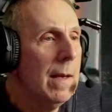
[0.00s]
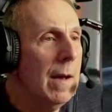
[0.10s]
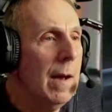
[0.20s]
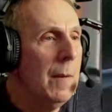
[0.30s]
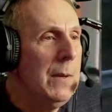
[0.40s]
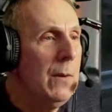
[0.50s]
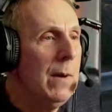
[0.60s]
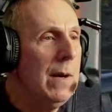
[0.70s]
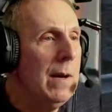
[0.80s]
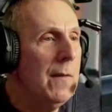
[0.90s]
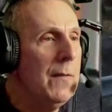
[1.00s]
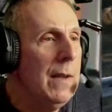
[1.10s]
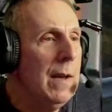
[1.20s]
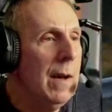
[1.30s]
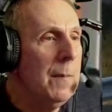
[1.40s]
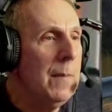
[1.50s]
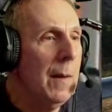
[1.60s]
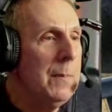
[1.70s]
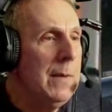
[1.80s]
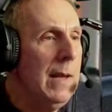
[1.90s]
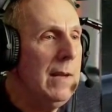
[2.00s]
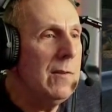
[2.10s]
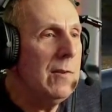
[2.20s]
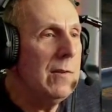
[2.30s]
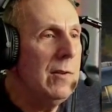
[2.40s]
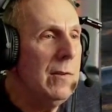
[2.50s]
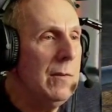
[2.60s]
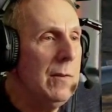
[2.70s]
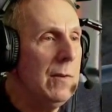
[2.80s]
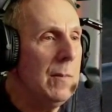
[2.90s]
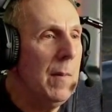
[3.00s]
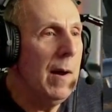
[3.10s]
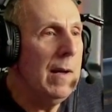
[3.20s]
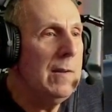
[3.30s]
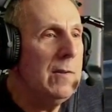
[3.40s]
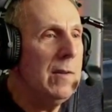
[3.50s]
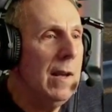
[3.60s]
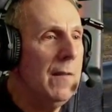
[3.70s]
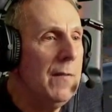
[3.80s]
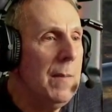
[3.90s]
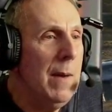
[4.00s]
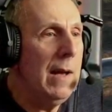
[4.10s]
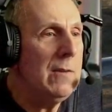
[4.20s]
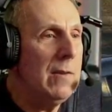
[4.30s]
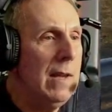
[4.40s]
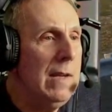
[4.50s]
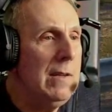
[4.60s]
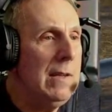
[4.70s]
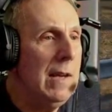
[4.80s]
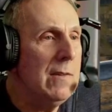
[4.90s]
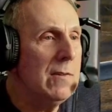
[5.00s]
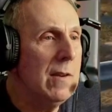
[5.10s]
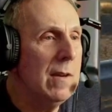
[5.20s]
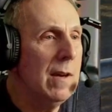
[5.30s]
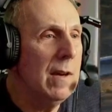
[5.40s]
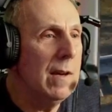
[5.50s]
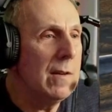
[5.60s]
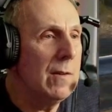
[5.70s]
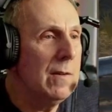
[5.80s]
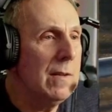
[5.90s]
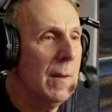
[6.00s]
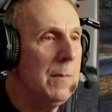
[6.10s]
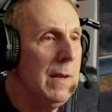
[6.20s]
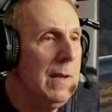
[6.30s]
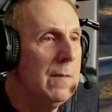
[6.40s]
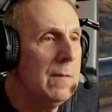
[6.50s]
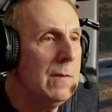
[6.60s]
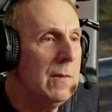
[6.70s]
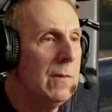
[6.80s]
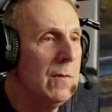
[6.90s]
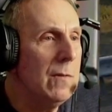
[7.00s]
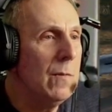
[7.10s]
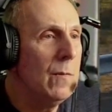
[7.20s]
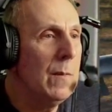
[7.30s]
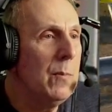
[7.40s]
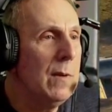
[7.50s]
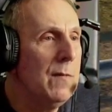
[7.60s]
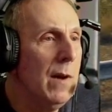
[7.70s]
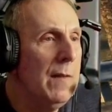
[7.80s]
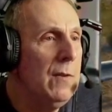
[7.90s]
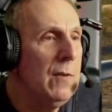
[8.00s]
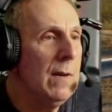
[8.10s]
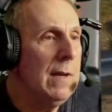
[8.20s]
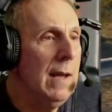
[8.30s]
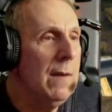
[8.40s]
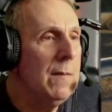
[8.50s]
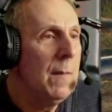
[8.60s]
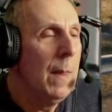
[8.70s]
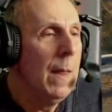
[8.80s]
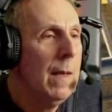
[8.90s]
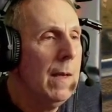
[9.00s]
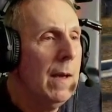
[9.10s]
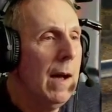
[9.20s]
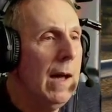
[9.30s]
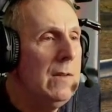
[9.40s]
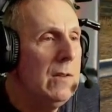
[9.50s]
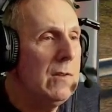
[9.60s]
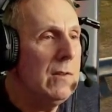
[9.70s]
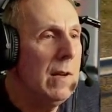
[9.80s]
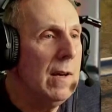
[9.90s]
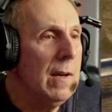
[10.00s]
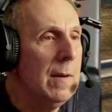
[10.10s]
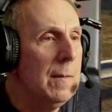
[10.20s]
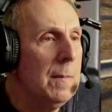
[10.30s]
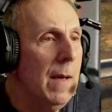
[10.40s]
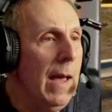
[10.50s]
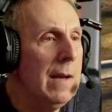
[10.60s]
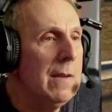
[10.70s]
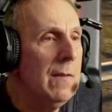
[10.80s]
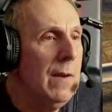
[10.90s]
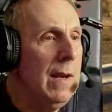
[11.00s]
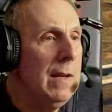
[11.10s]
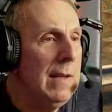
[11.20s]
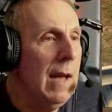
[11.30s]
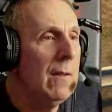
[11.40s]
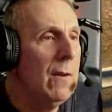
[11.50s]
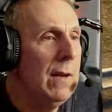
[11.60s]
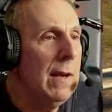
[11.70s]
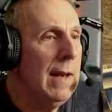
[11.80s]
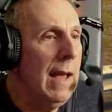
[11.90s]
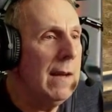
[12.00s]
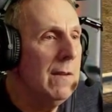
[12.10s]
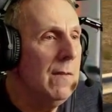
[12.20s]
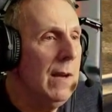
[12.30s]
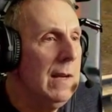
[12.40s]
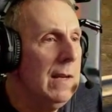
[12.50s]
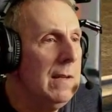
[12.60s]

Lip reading: Be aware of the updates to your mods, and if they match the ATS current update, which is 1.52 right now. I just downloaded and activated